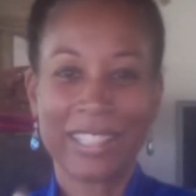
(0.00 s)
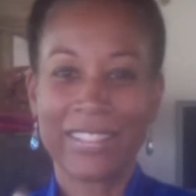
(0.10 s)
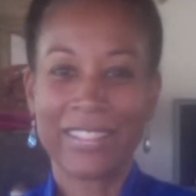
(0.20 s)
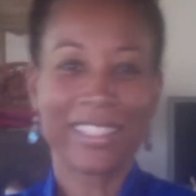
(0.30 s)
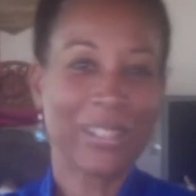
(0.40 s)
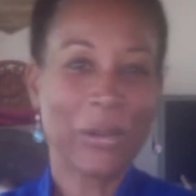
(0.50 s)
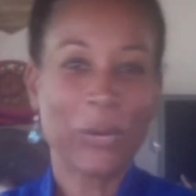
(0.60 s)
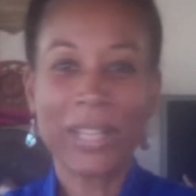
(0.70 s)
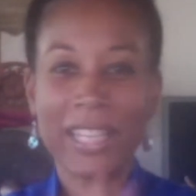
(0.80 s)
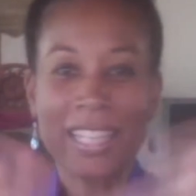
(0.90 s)
Well, you look
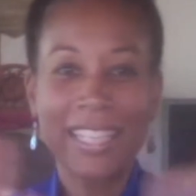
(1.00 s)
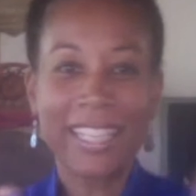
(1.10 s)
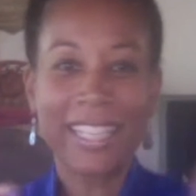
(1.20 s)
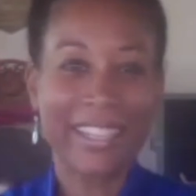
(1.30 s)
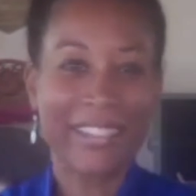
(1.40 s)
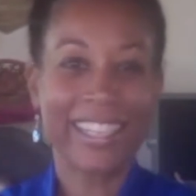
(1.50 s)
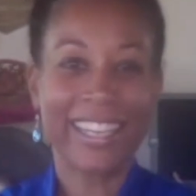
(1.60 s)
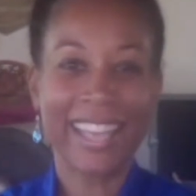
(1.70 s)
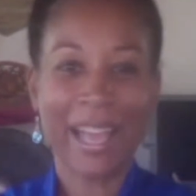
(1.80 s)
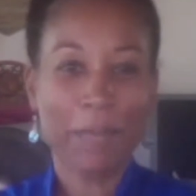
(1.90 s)
so clear
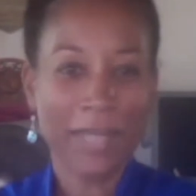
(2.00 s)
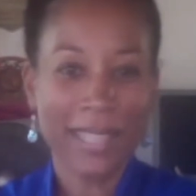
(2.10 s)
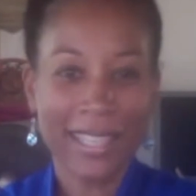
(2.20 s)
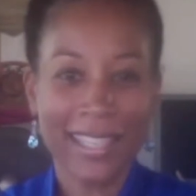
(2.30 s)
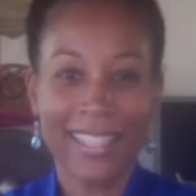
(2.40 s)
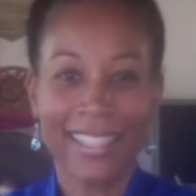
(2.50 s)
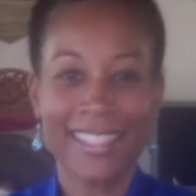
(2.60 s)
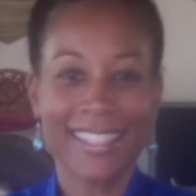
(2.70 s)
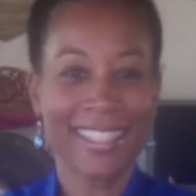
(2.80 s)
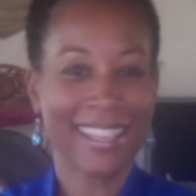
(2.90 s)
and happy,
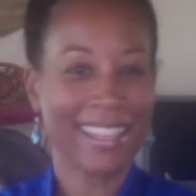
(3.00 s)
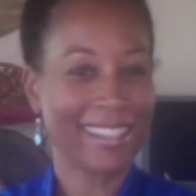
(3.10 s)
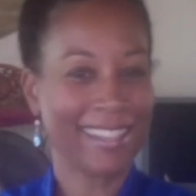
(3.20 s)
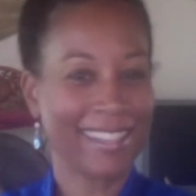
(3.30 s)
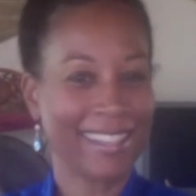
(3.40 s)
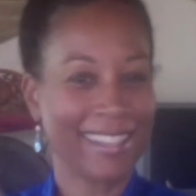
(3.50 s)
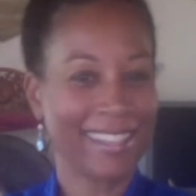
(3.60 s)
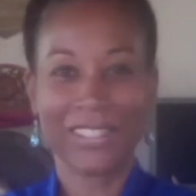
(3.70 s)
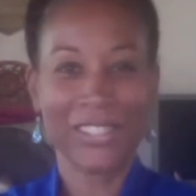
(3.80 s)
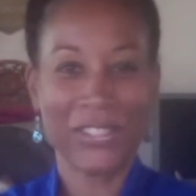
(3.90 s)
and I mean, I've
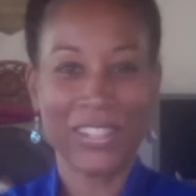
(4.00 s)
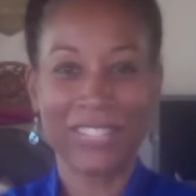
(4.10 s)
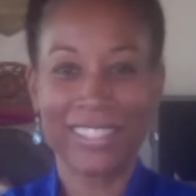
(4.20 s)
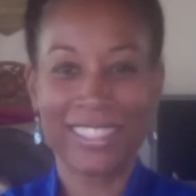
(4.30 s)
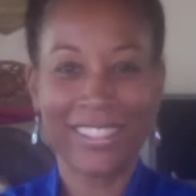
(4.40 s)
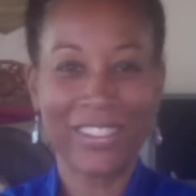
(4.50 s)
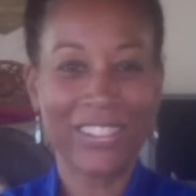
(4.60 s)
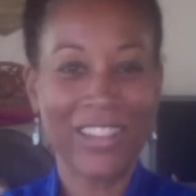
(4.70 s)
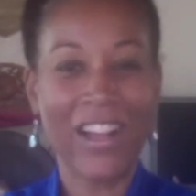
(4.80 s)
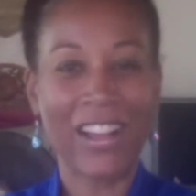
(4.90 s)
known Joy for so
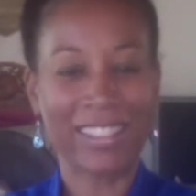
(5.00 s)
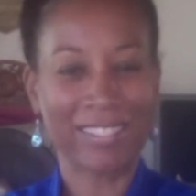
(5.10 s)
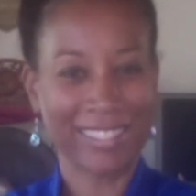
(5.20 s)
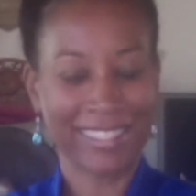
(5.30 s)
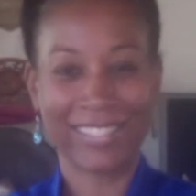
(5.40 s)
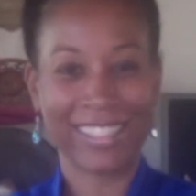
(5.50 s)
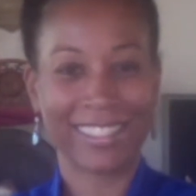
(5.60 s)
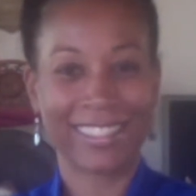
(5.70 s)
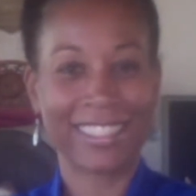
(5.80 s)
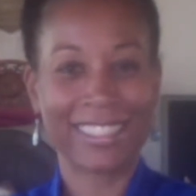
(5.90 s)
long, but
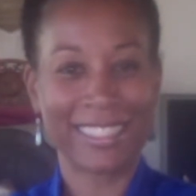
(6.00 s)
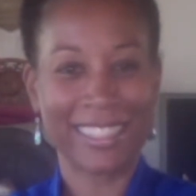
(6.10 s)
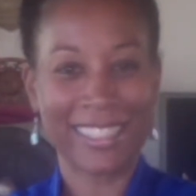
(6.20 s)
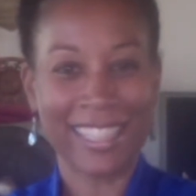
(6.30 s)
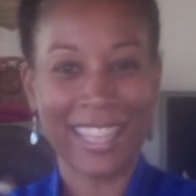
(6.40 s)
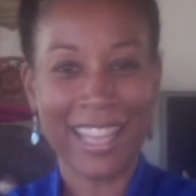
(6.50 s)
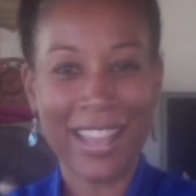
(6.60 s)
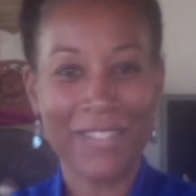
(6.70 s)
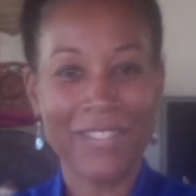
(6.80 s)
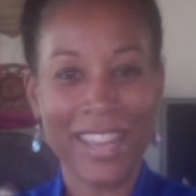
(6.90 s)
there's just this
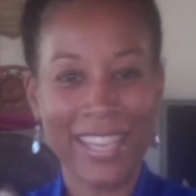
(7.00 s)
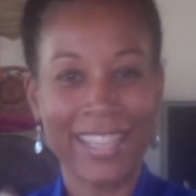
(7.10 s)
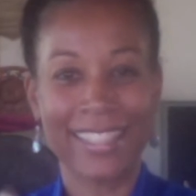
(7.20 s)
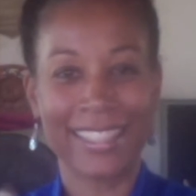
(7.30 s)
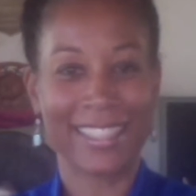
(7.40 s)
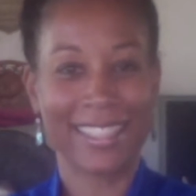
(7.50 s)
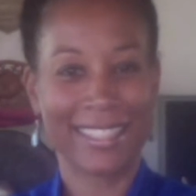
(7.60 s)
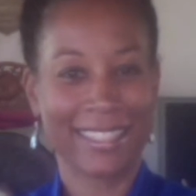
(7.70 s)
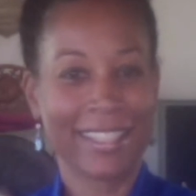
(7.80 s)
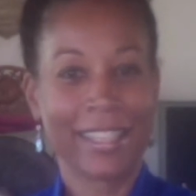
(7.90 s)
radiance
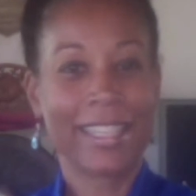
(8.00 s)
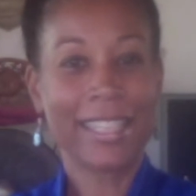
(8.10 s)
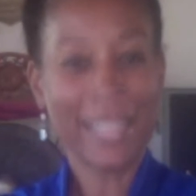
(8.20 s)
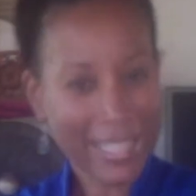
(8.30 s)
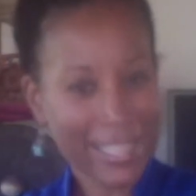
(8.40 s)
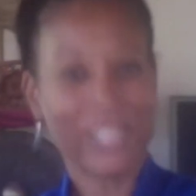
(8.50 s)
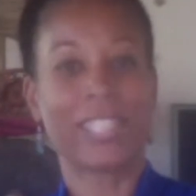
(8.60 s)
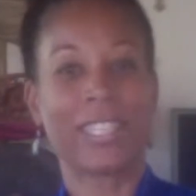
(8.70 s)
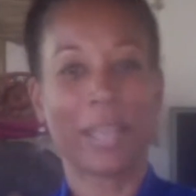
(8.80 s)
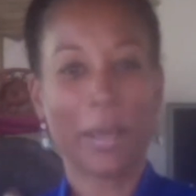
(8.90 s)
and
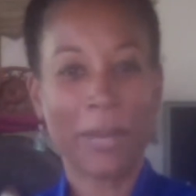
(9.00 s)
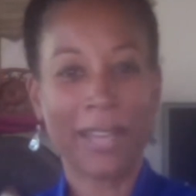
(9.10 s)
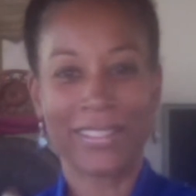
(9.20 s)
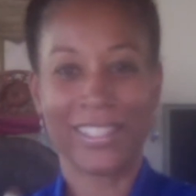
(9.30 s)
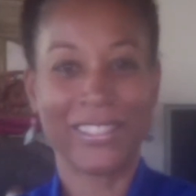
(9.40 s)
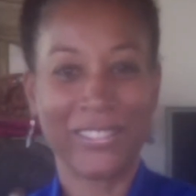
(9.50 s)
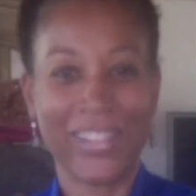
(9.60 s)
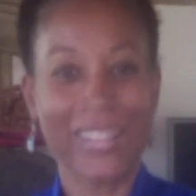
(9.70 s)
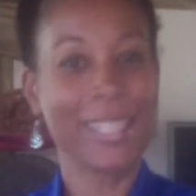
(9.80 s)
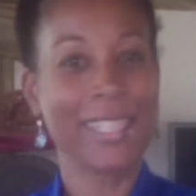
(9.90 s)
ease about
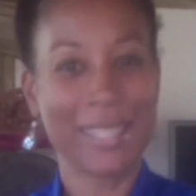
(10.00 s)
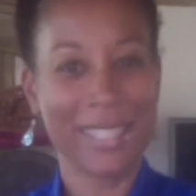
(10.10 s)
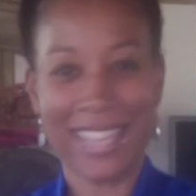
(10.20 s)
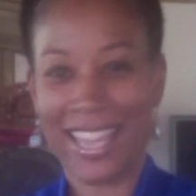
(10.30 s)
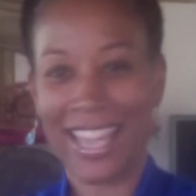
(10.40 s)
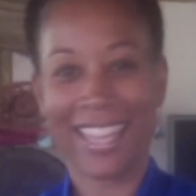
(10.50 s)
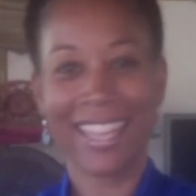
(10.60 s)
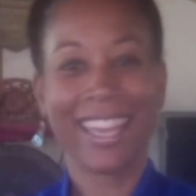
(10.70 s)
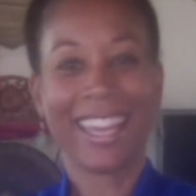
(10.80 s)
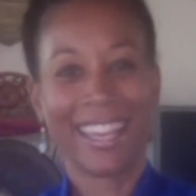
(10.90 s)
you on this day